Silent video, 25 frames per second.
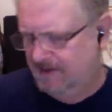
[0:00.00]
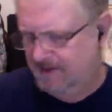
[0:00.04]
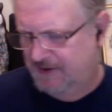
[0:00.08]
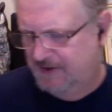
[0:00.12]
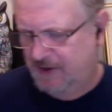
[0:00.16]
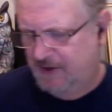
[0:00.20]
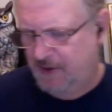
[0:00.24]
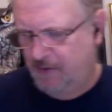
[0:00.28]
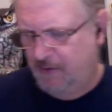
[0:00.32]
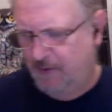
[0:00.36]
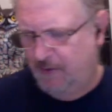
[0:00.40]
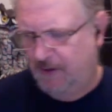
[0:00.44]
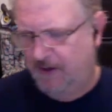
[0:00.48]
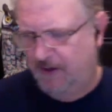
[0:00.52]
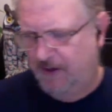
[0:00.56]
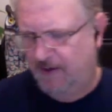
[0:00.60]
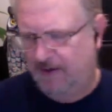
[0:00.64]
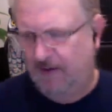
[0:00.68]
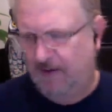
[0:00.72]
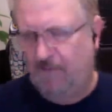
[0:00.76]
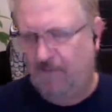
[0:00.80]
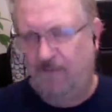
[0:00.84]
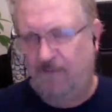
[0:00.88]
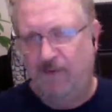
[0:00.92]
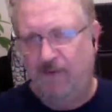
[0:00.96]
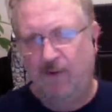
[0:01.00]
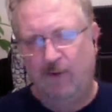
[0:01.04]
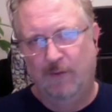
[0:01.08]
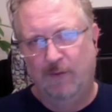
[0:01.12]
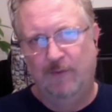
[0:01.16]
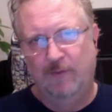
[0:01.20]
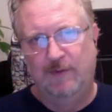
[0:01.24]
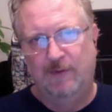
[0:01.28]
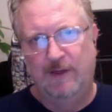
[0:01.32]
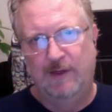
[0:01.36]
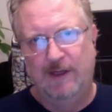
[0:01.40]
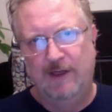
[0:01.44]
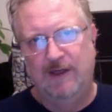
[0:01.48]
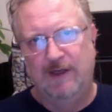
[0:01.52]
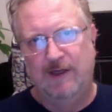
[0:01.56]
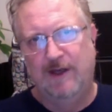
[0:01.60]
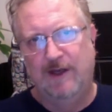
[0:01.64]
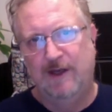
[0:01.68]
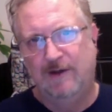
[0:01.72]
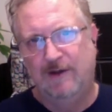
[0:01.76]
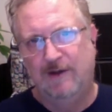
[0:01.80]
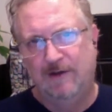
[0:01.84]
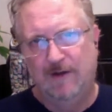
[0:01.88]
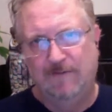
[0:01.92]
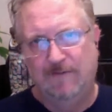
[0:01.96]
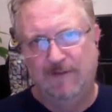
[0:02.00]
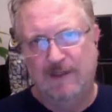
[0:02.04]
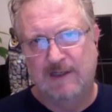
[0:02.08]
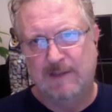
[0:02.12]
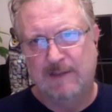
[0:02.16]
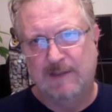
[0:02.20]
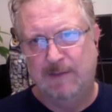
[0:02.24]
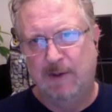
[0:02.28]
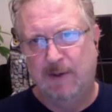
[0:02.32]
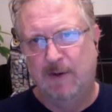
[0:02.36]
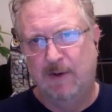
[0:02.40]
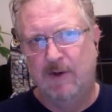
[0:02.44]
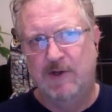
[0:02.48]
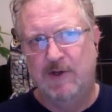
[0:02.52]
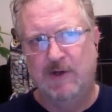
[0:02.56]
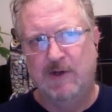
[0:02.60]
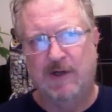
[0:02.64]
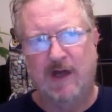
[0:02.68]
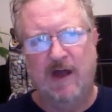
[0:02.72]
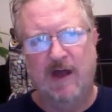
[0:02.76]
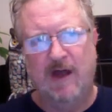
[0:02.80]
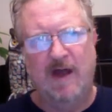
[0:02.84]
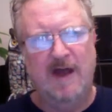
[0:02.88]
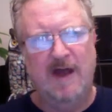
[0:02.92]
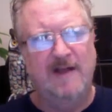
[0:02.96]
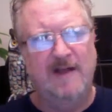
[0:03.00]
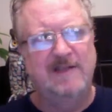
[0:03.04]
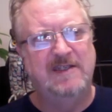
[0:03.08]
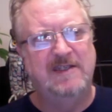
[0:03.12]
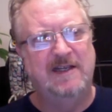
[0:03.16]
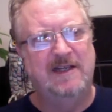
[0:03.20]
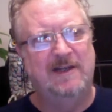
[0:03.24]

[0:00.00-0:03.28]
So if you're the spiritual kind,